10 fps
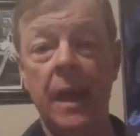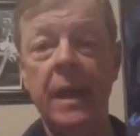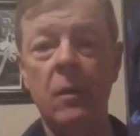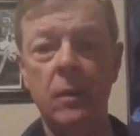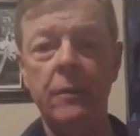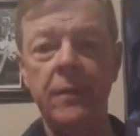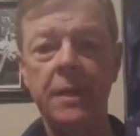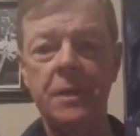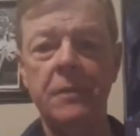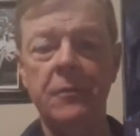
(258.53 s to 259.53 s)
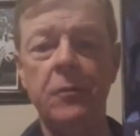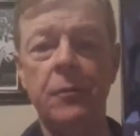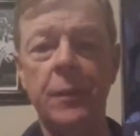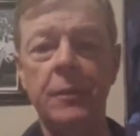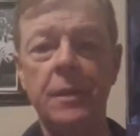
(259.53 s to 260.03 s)
I got rid of, like, say, a few
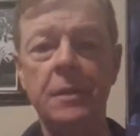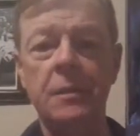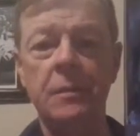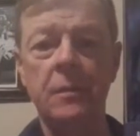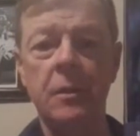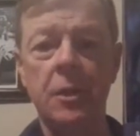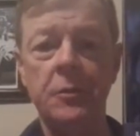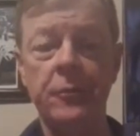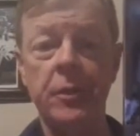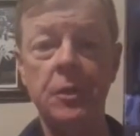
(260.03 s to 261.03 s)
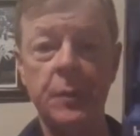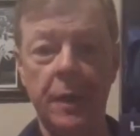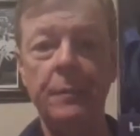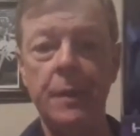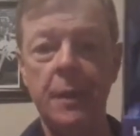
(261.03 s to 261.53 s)
of my things, larger figures, but
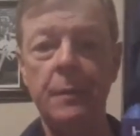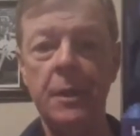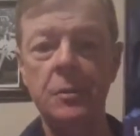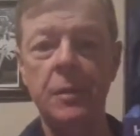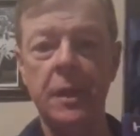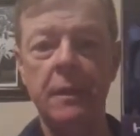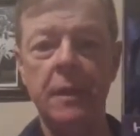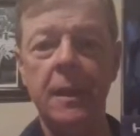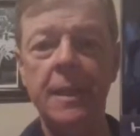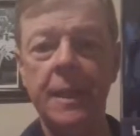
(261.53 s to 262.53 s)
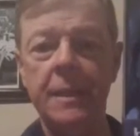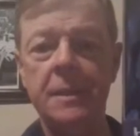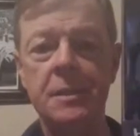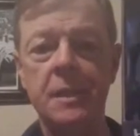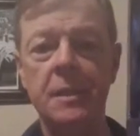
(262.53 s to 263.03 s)
I'm keeping this one. I like
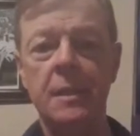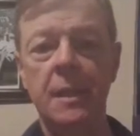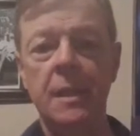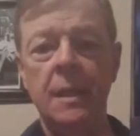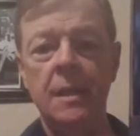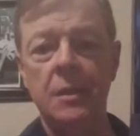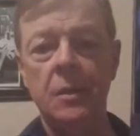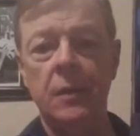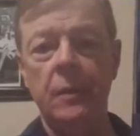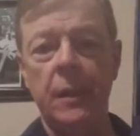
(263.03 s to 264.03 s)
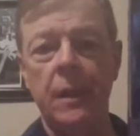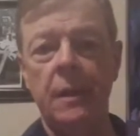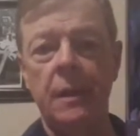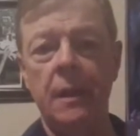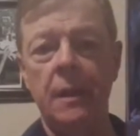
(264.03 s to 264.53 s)
this, and so anyway,
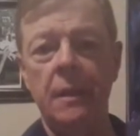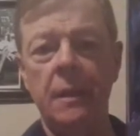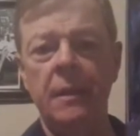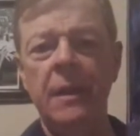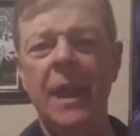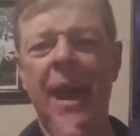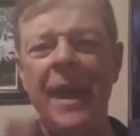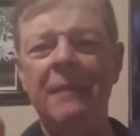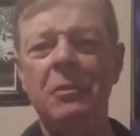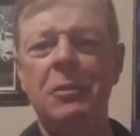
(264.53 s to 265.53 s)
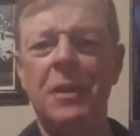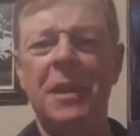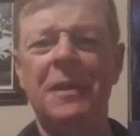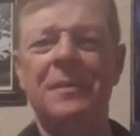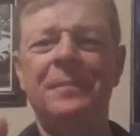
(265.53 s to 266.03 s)
and I have a
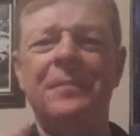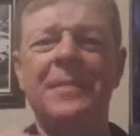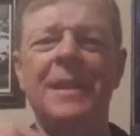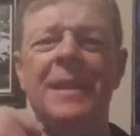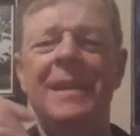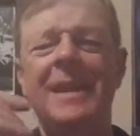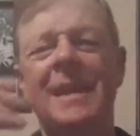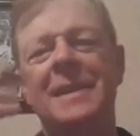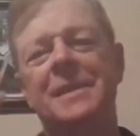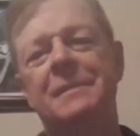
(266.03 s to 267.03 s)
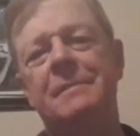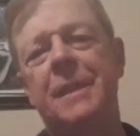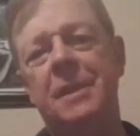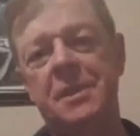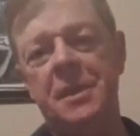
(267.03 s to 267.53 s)
thing. Not
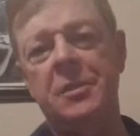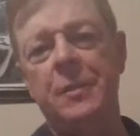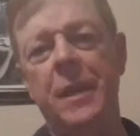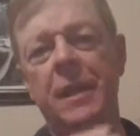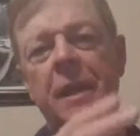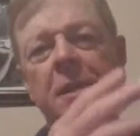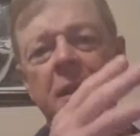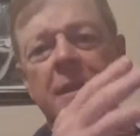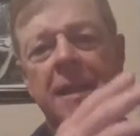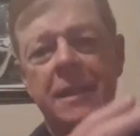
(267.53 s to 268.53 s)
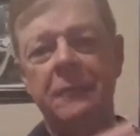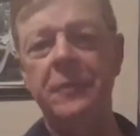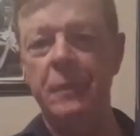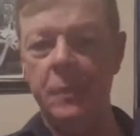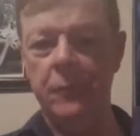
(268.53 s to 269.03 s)
excessive, but I tend to like the
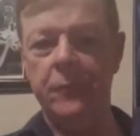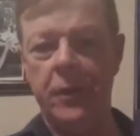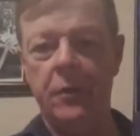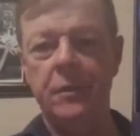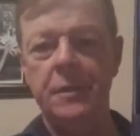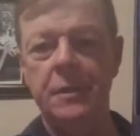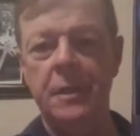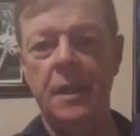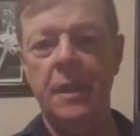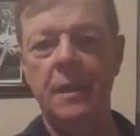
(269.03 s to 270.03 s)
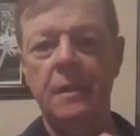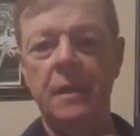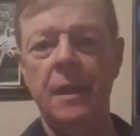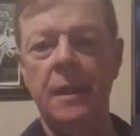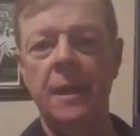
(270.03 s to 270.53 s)
female figures, and
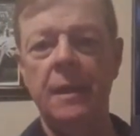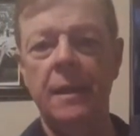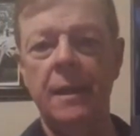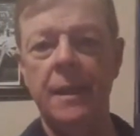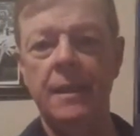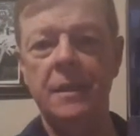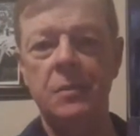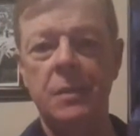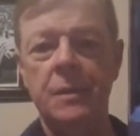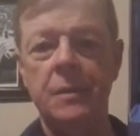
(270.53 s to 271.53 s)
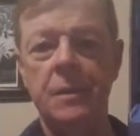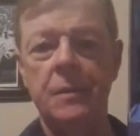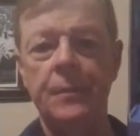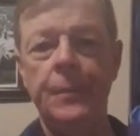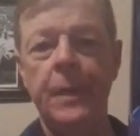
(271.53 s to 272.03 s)
I like this one.
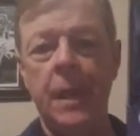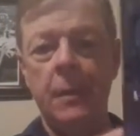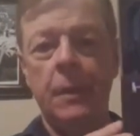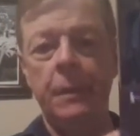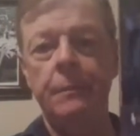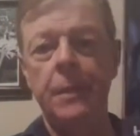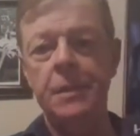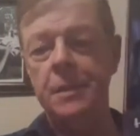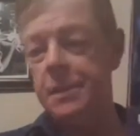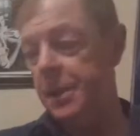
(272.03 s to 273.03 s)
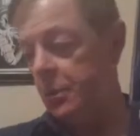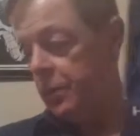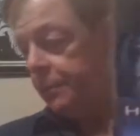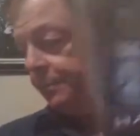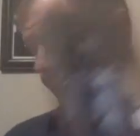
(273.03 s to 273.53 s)
So anyway, this is another
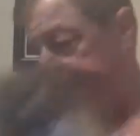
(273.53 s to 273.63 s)
one.